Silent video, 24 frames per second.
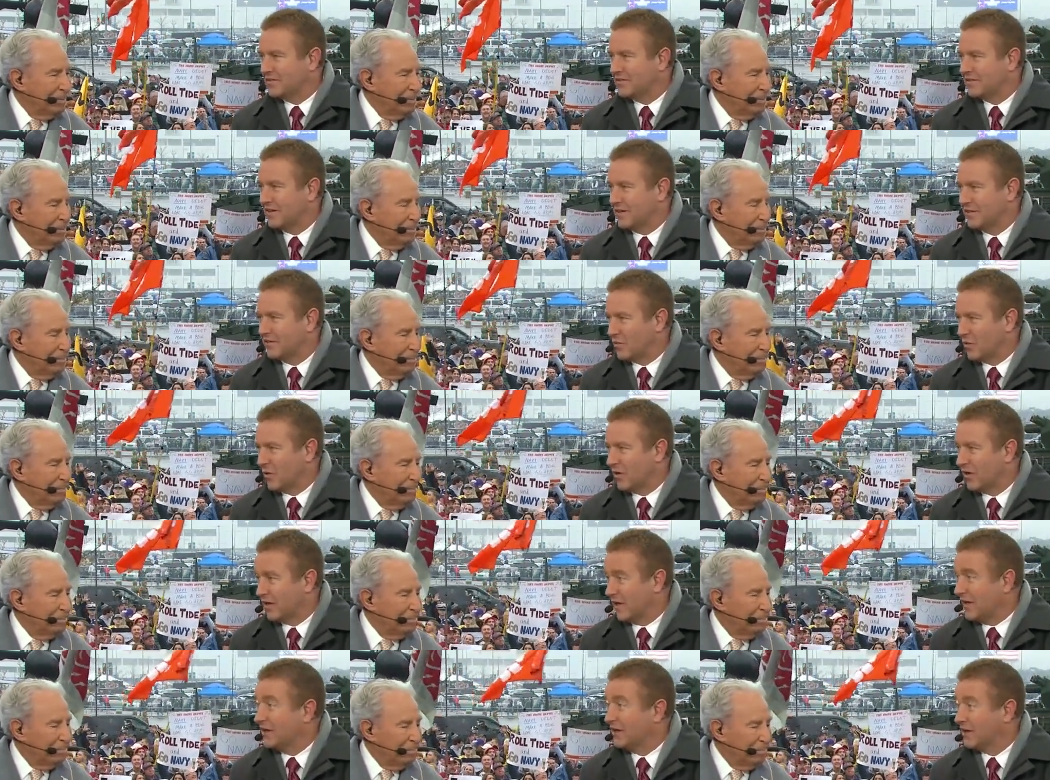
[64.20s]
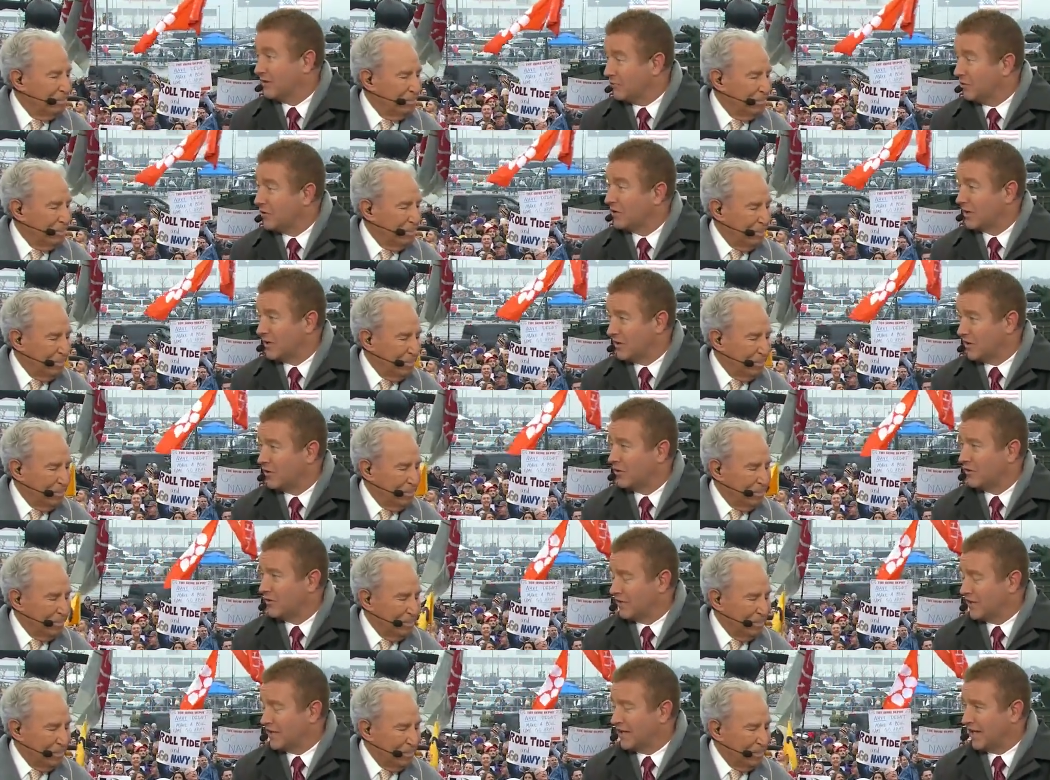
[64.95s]
Speaker 1: as, as where he really
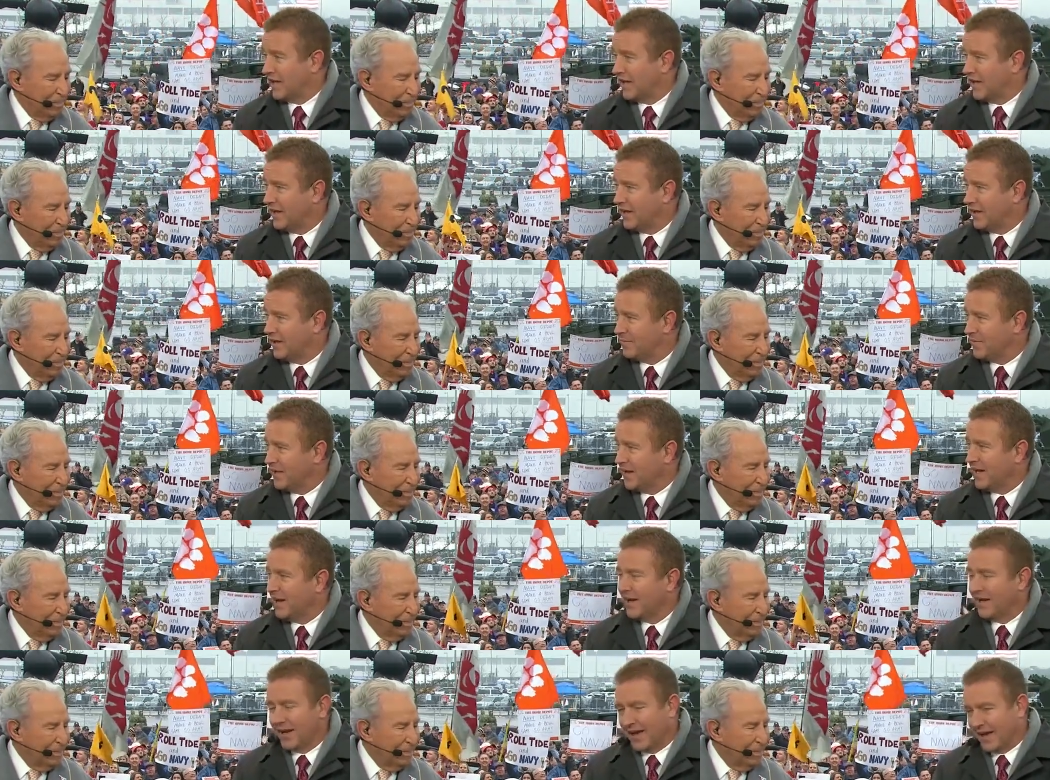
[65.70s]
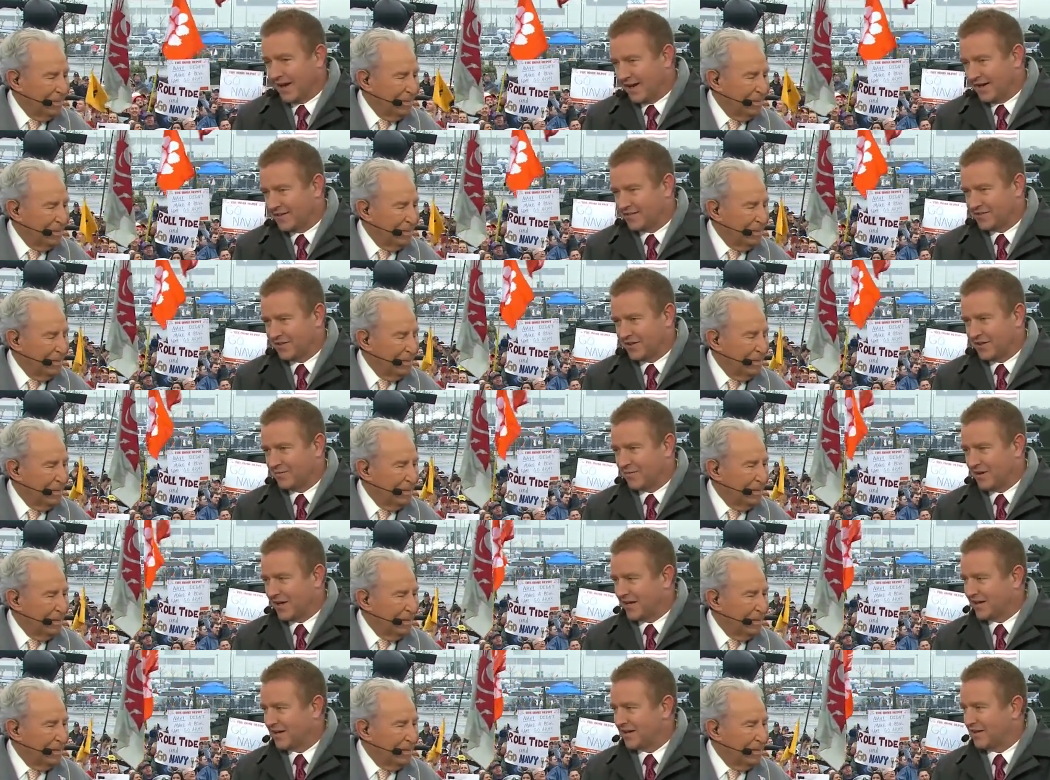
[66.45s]
learned the game. And I sent
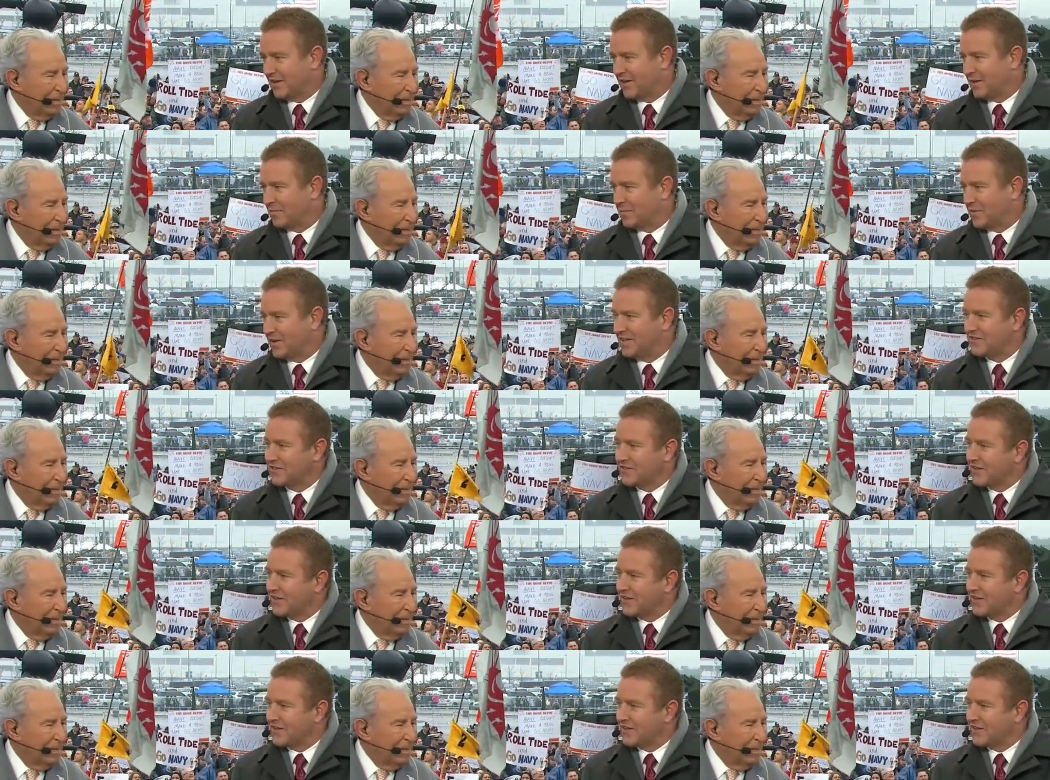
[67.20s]
him that clip, and